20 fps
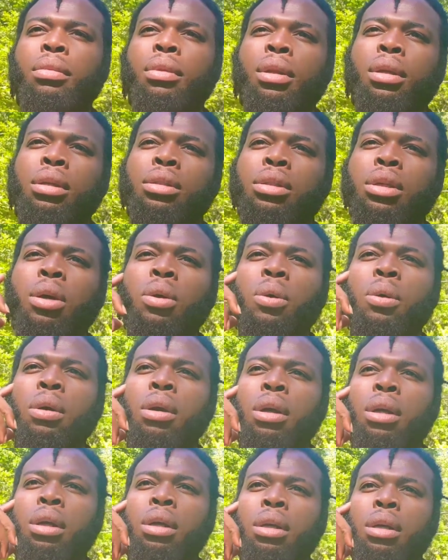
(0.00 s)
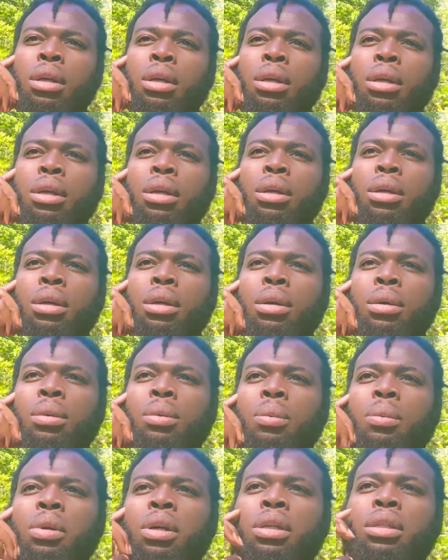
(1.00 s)
So
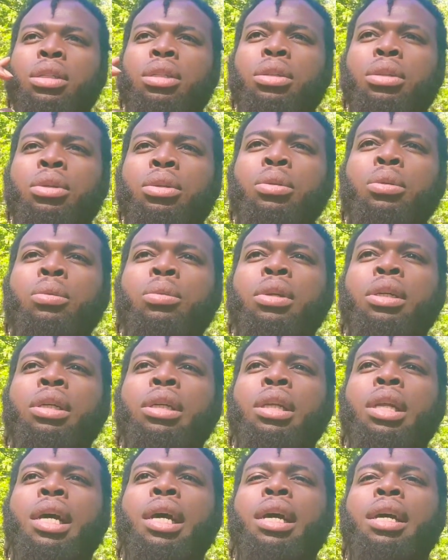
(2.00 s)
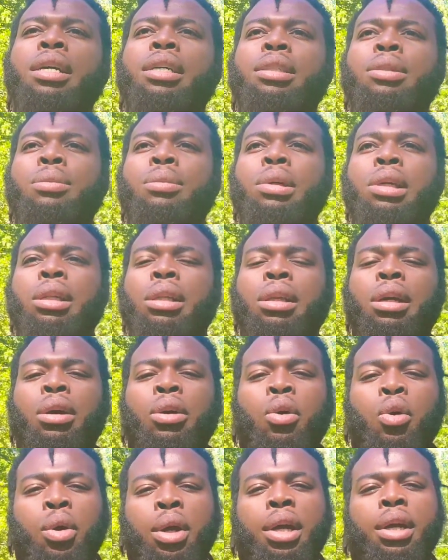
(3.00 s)
once you realize what
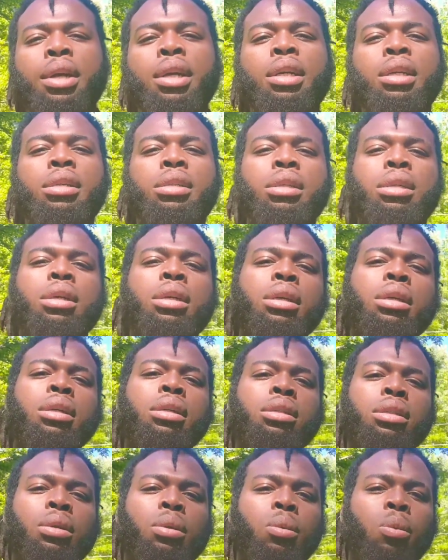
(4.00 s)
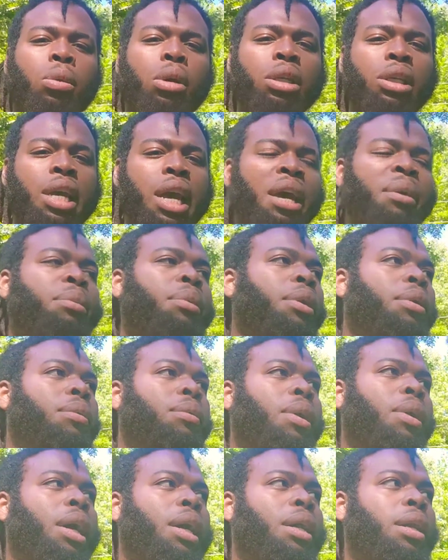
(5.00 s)
Aquarius is and what's happening
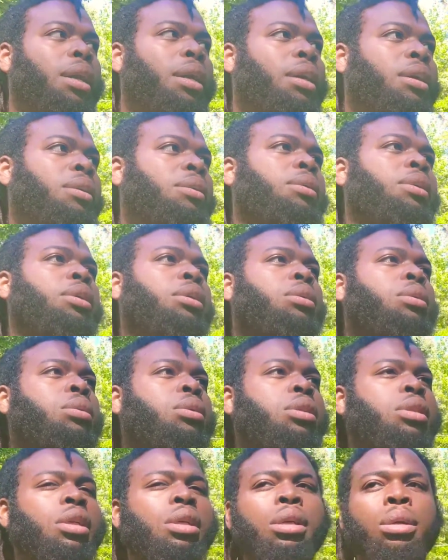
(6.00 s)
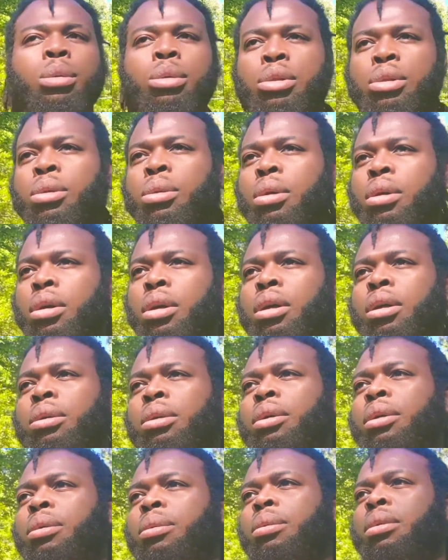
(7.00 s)
right now, and you see what's going on
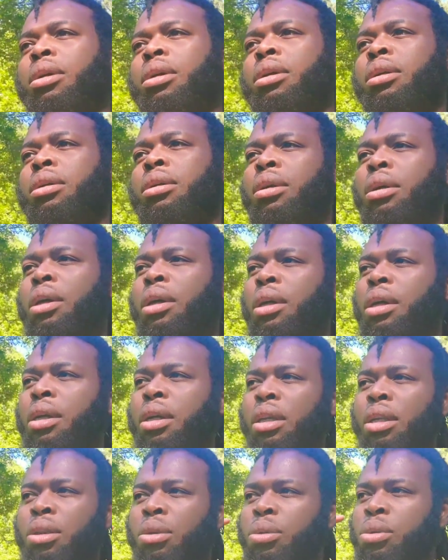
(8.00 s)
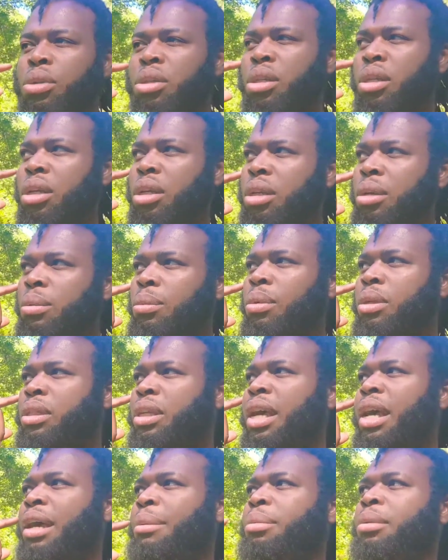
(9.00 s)
in the world, you see what's
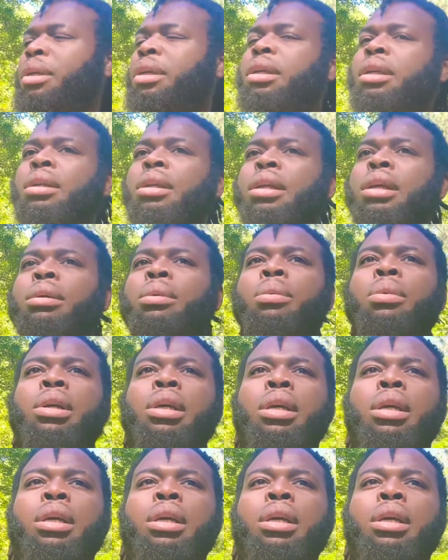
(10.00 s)
happening and what